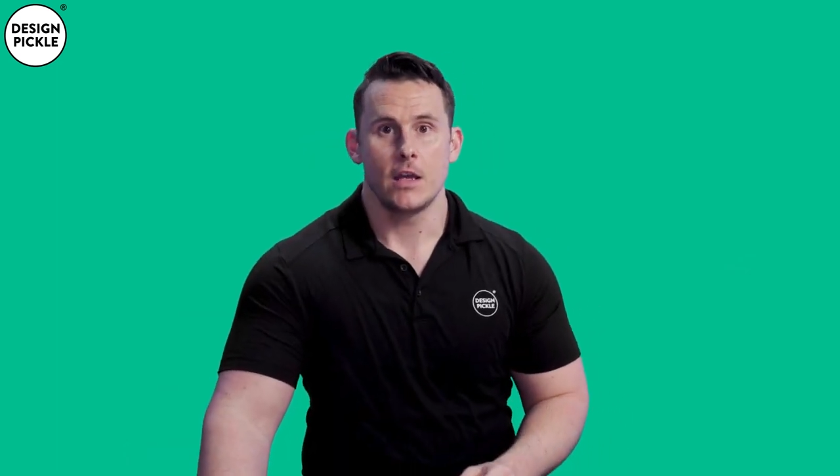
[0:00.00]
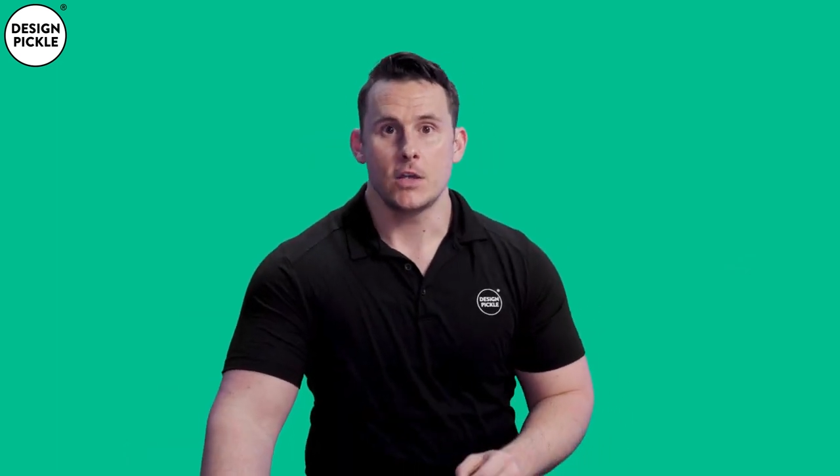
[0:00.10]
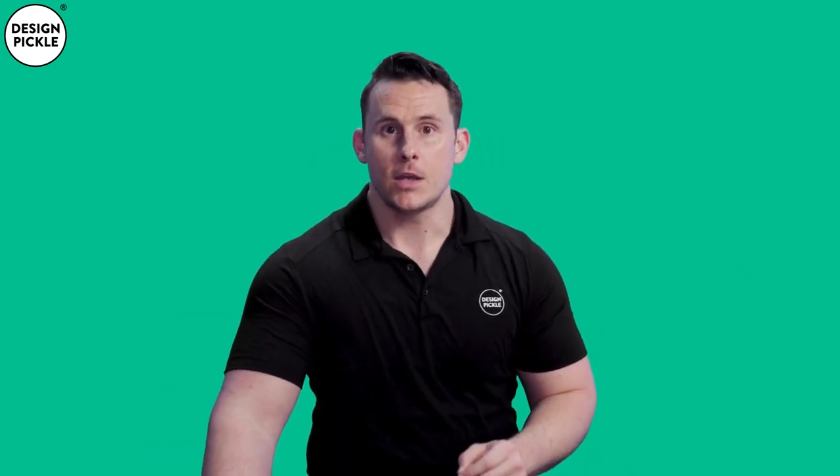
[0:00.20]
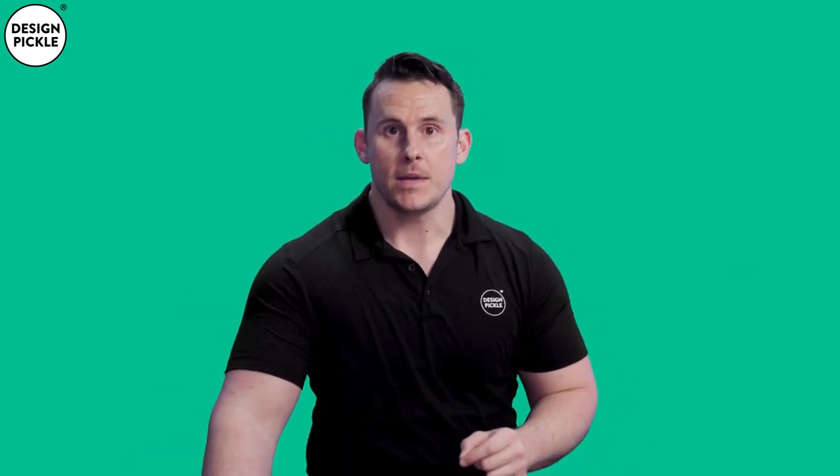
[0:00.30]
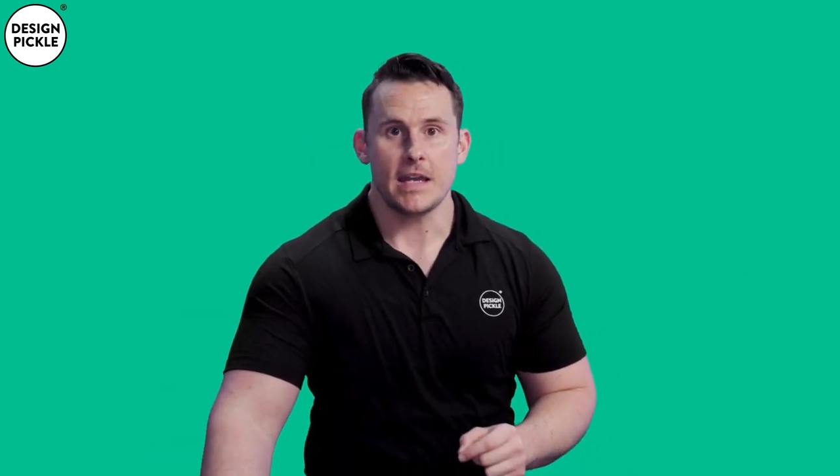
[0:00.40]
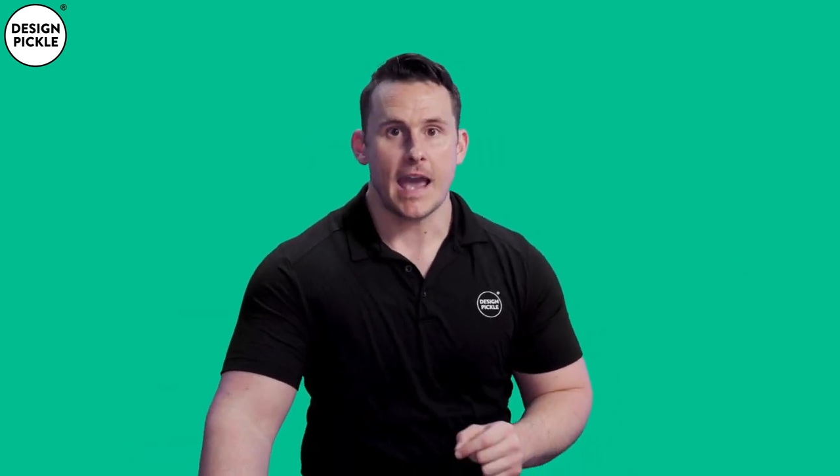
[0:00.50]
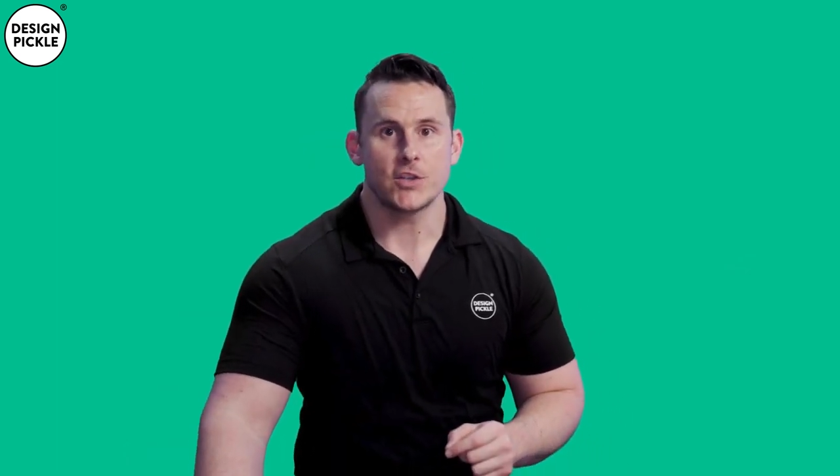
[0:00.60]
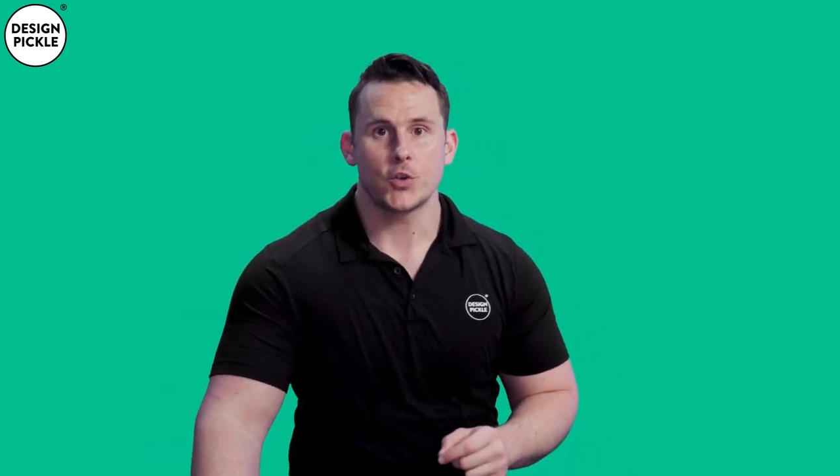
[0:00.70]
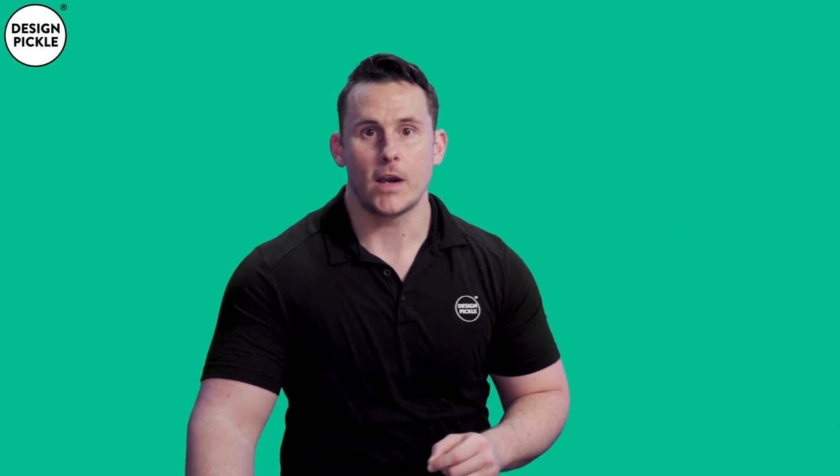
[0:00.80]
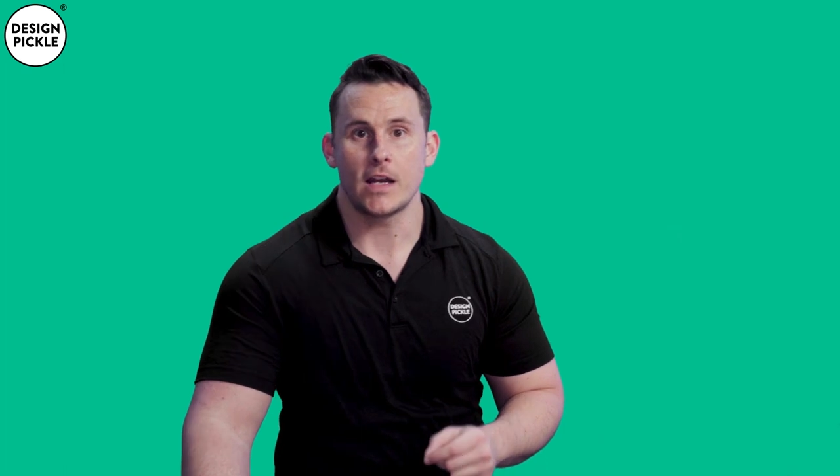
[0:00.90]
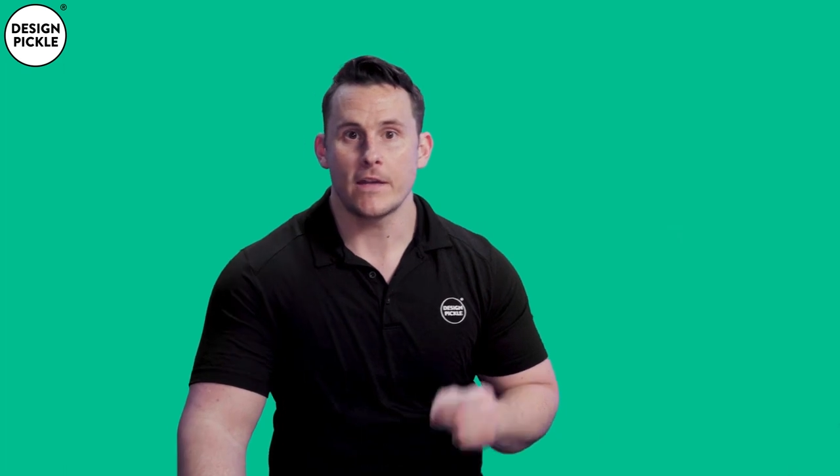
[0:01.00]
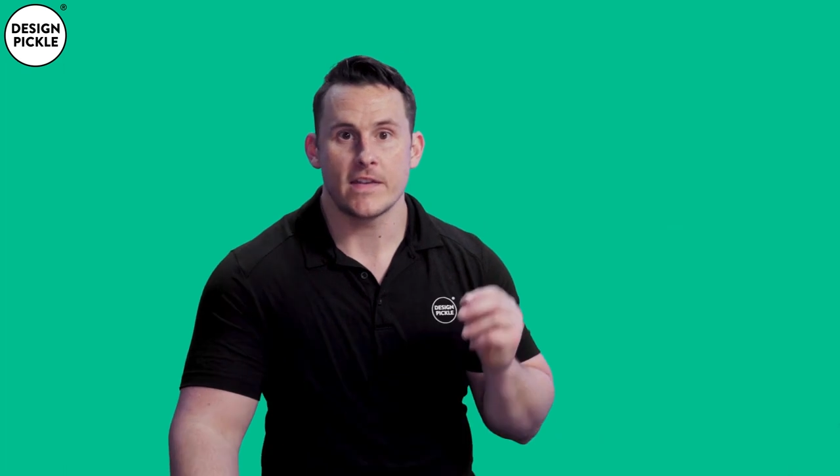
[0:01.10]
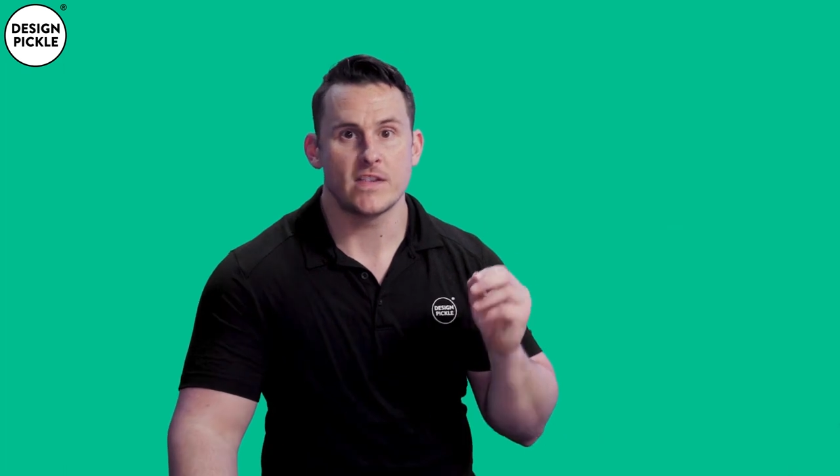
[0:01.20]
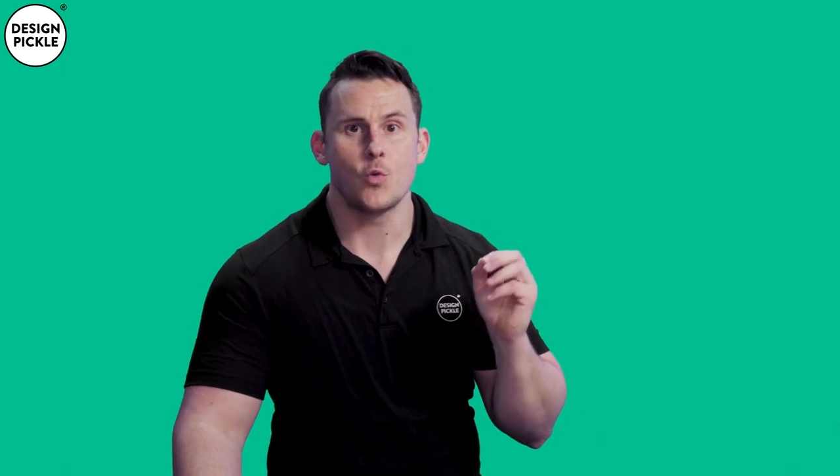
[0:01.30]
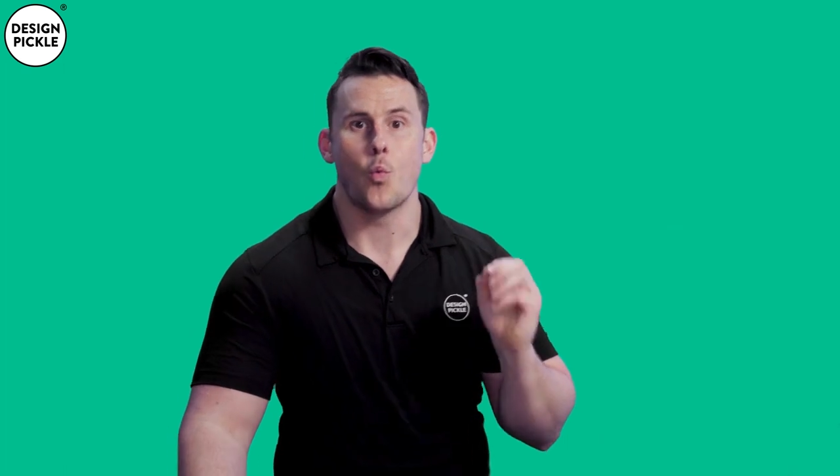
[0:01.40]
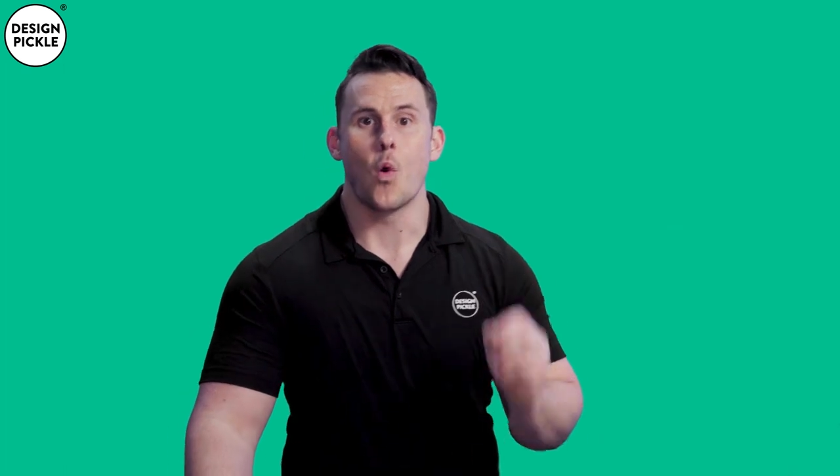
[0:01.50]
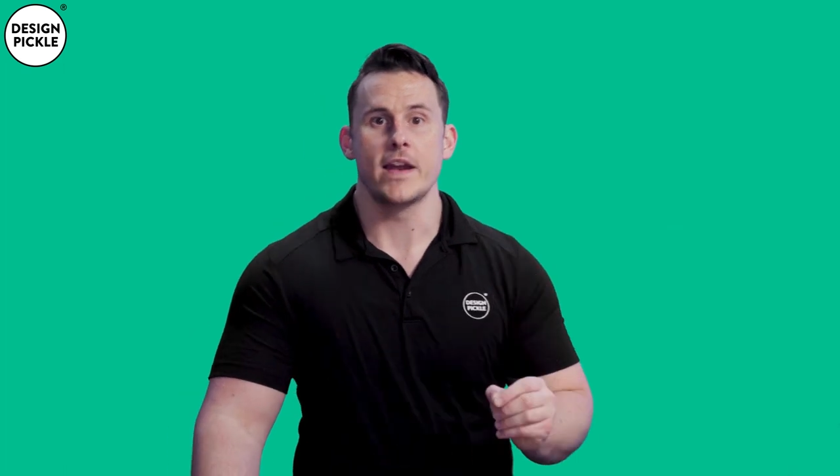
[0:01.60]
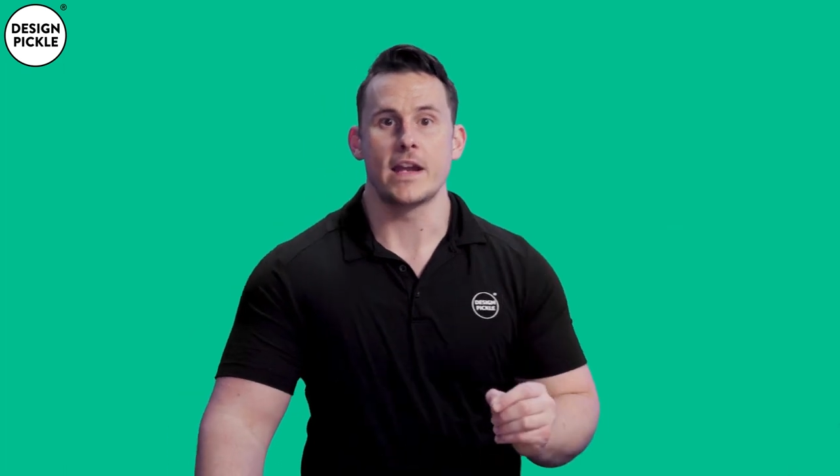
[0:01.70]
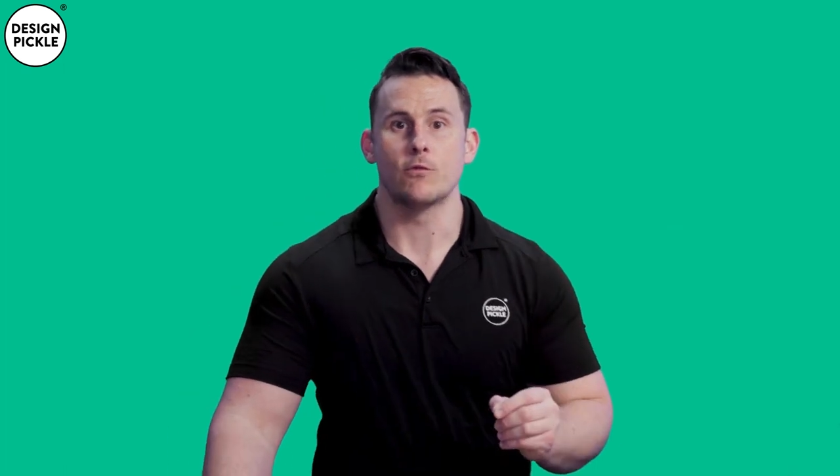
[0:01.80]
You can be as creative as you want